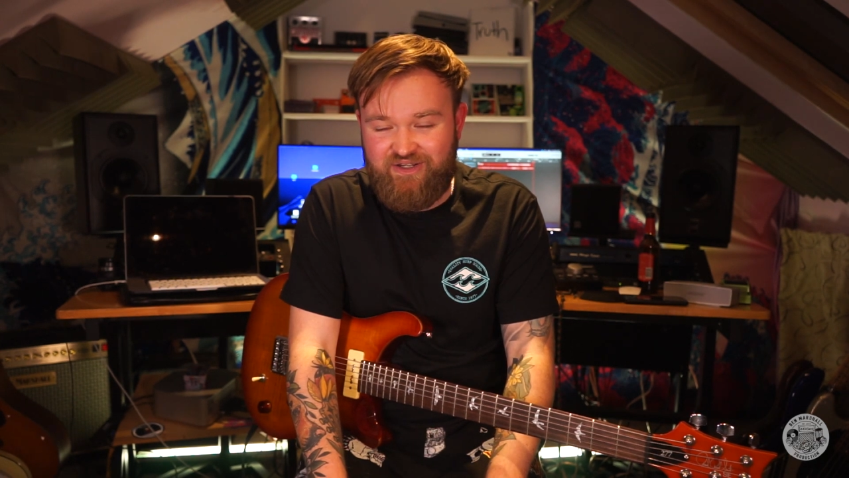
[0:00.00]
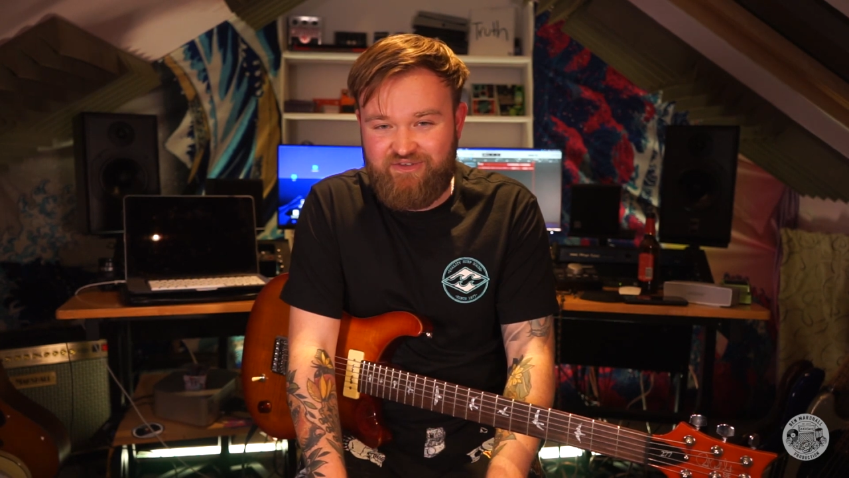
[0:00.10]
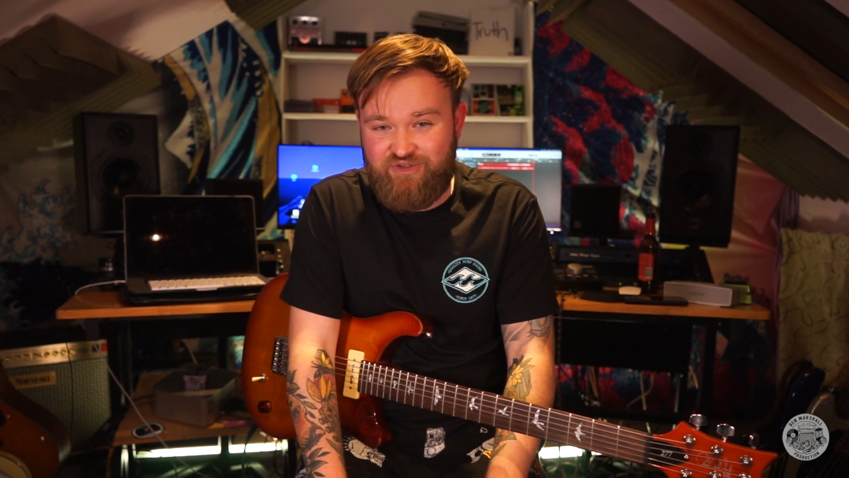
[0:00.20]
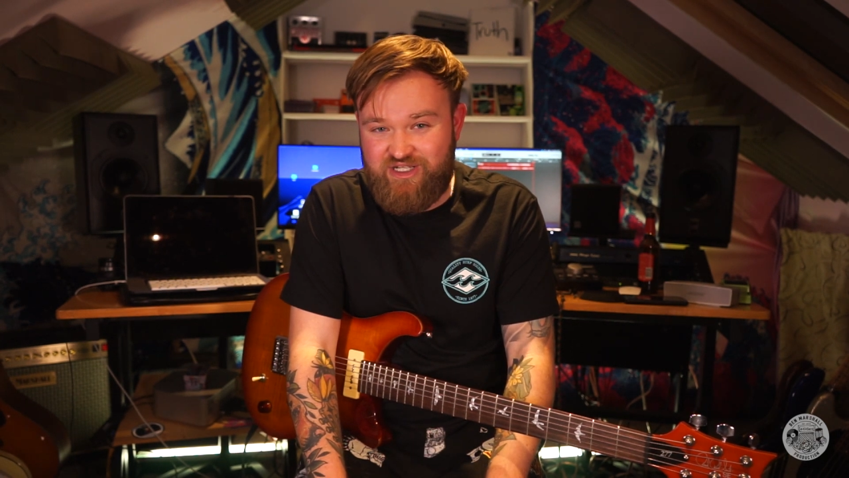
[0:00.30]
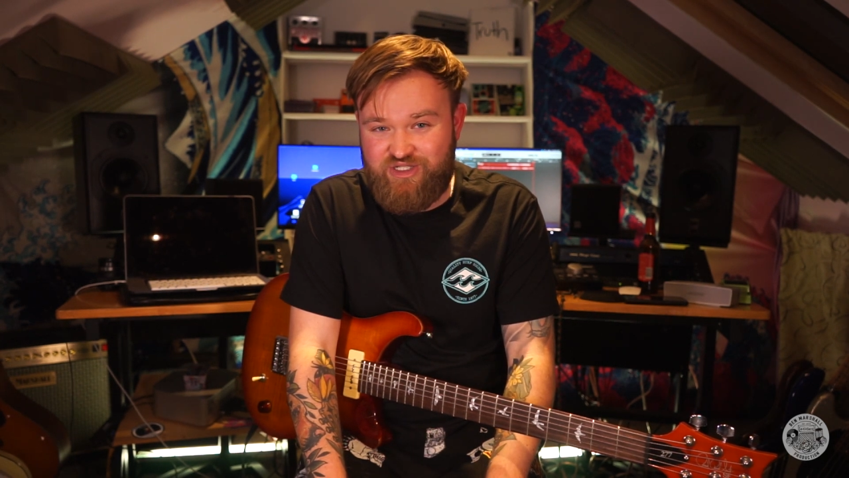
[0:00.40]

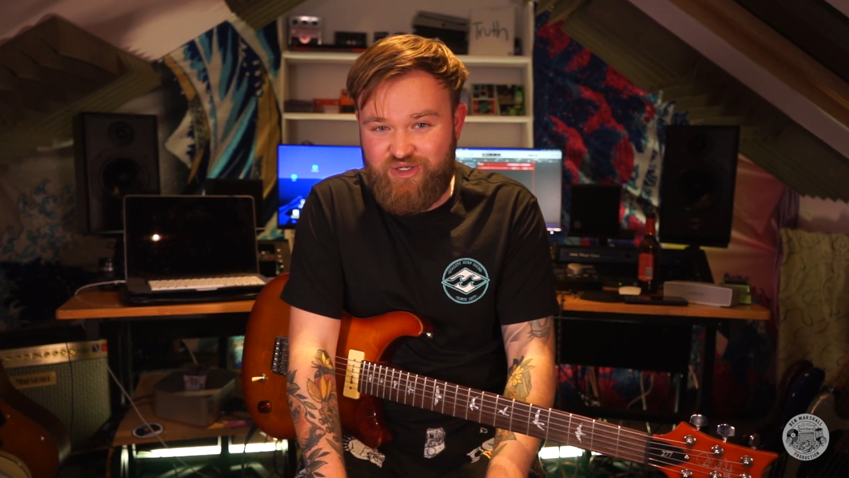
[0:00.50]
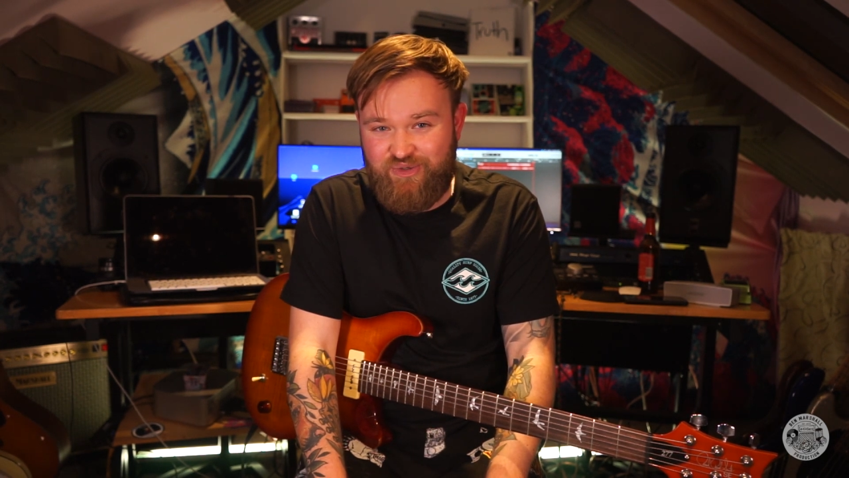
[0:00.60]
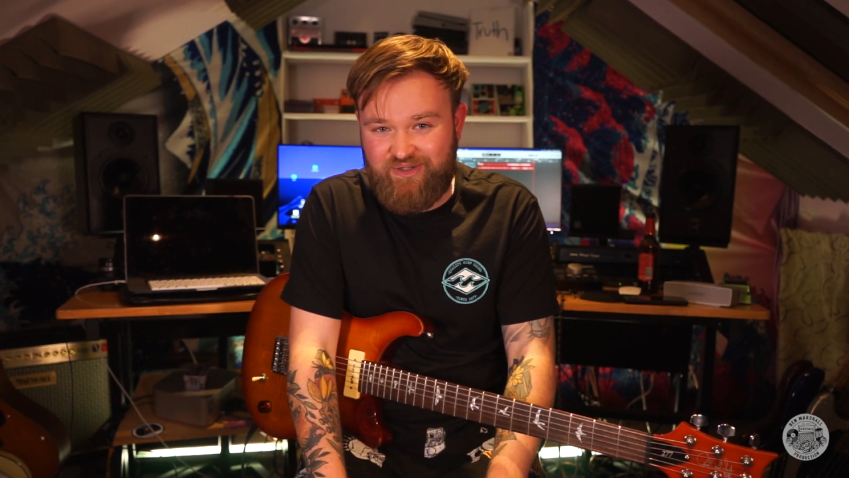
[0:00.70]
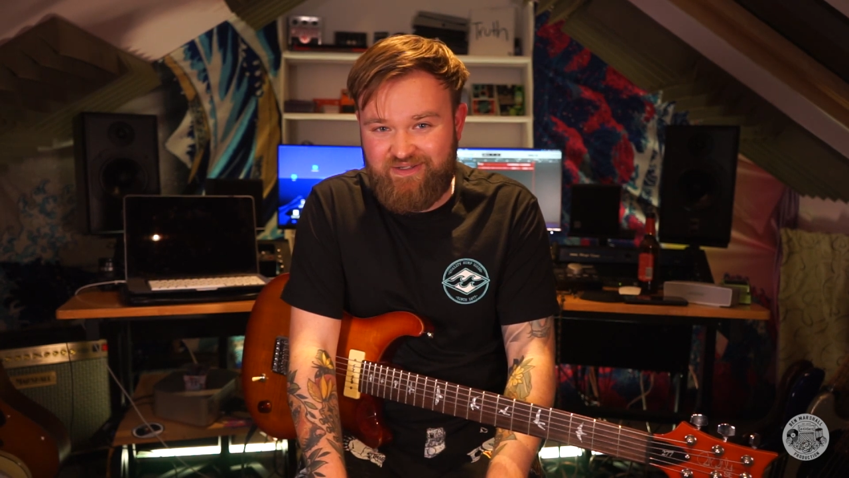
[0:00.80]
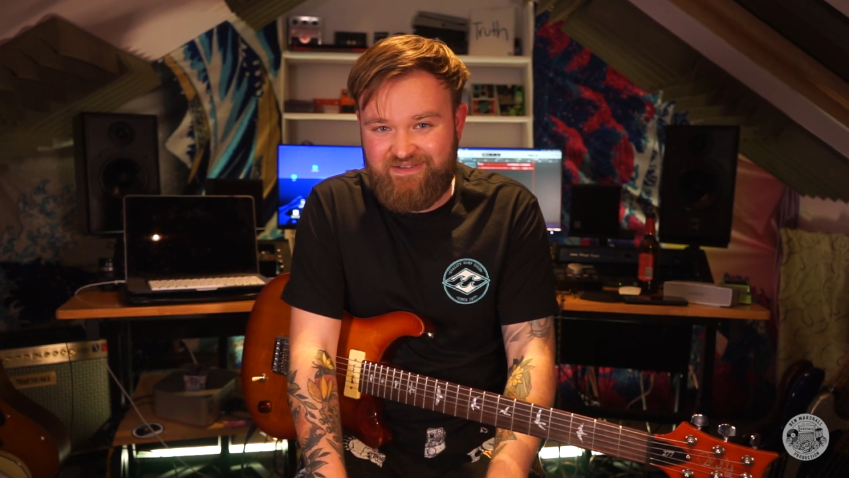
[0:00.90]
really
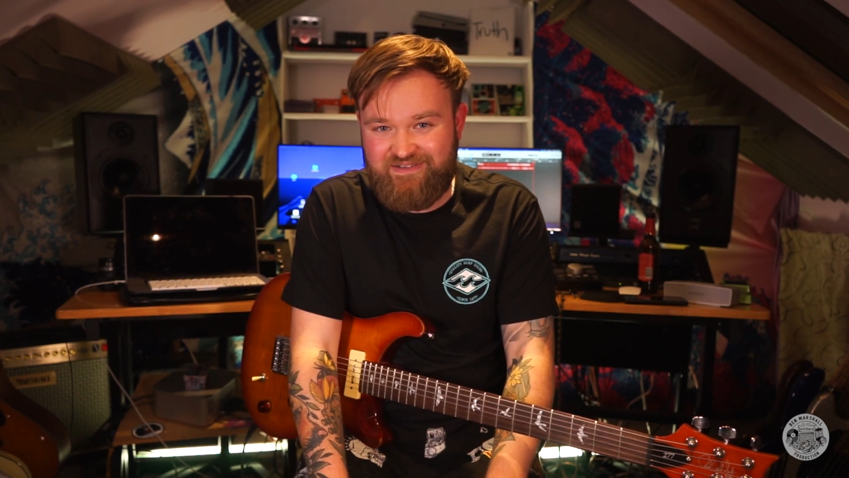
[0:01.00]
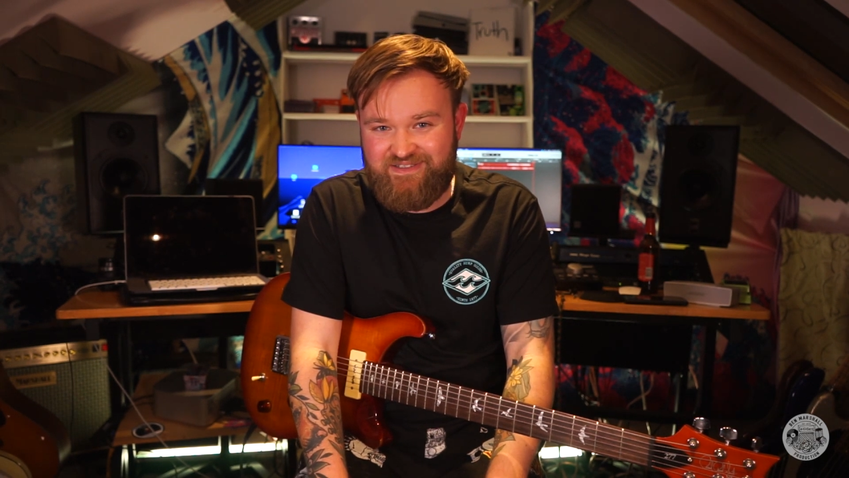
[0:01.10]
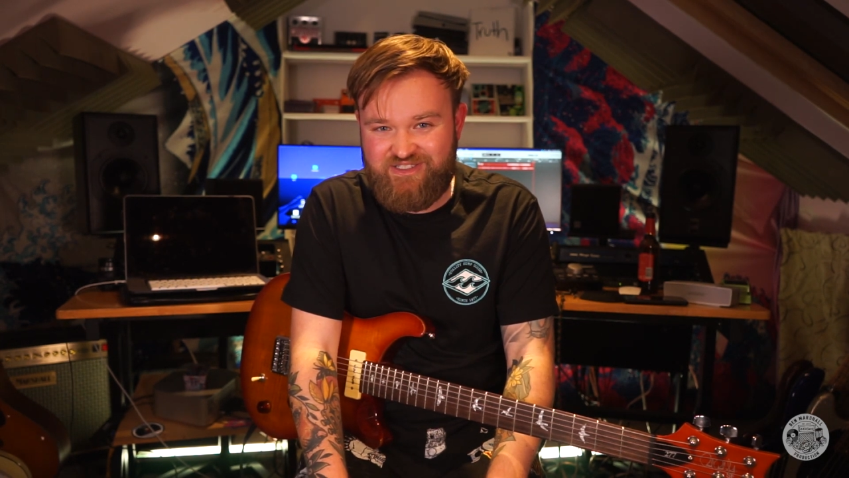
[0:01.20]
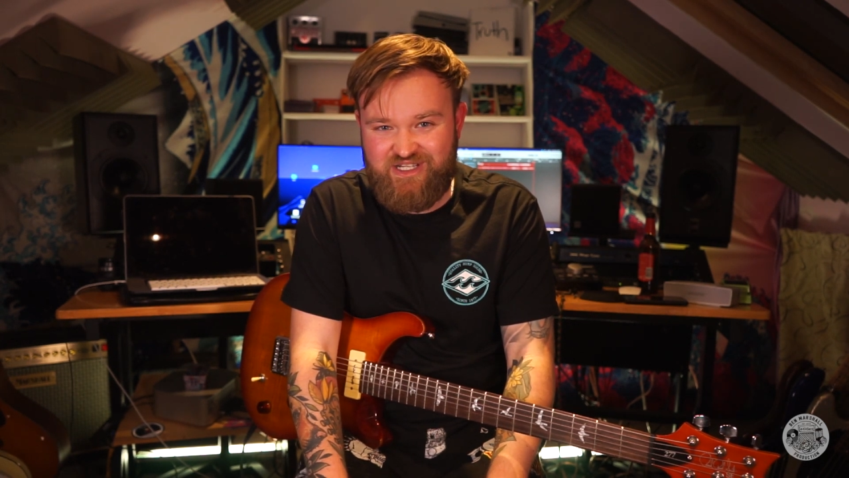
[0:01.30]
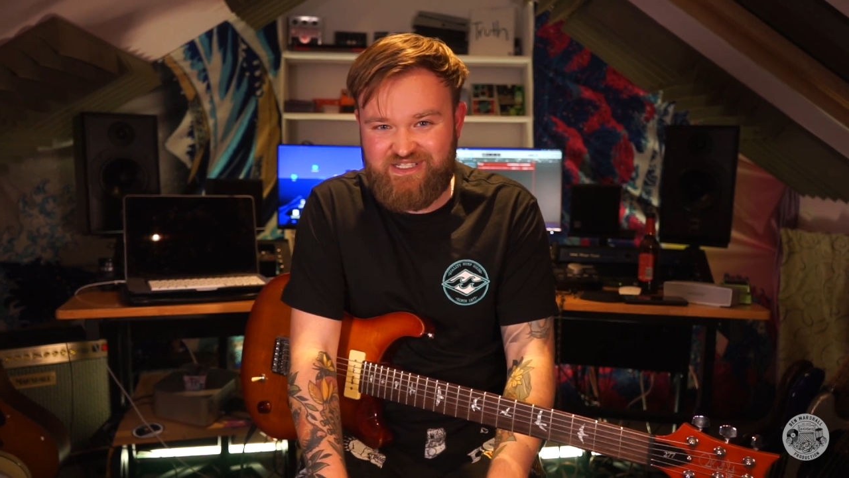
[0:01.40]
soon.
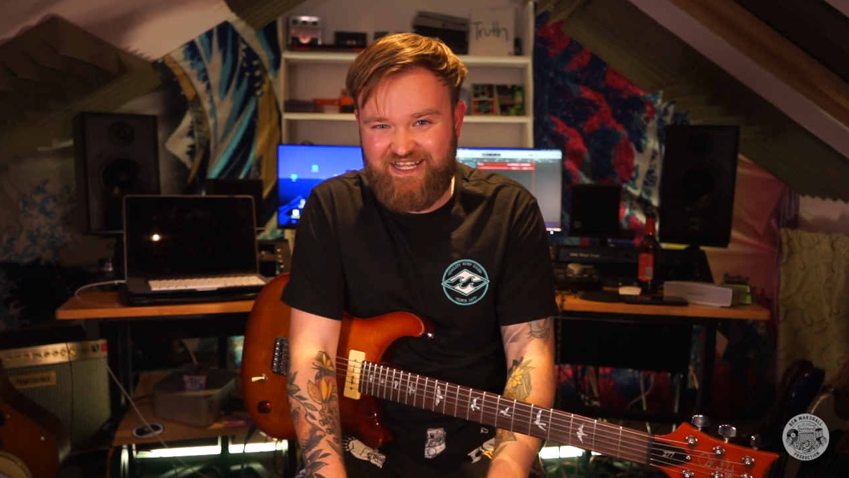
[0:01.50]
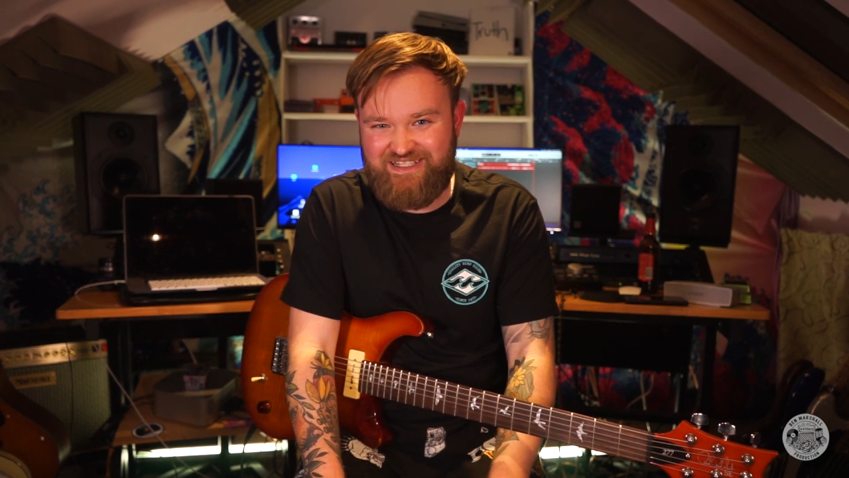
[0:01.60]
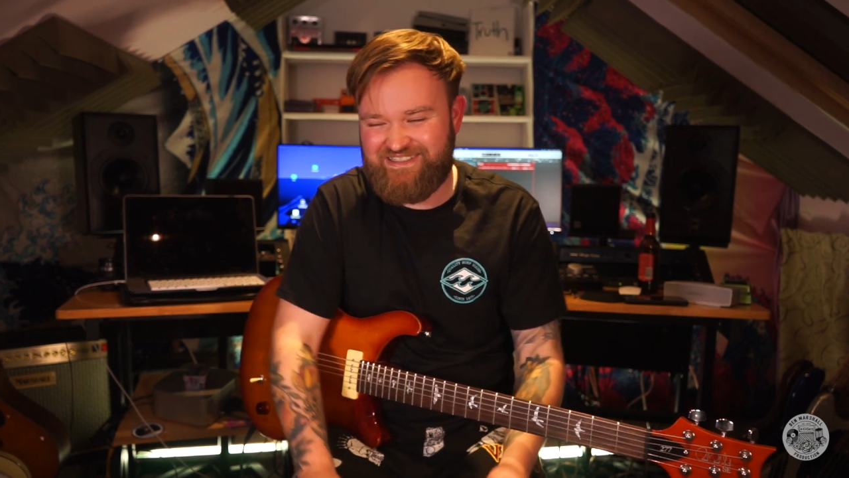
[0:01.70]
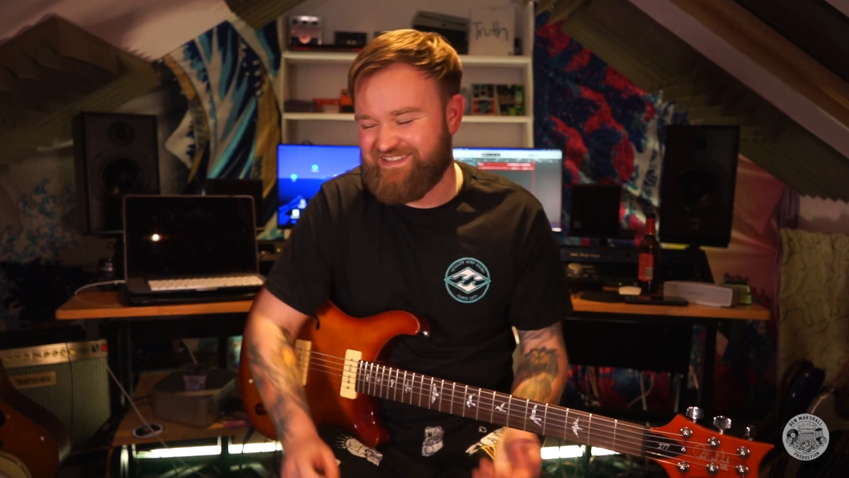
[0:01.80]
Cheers guys.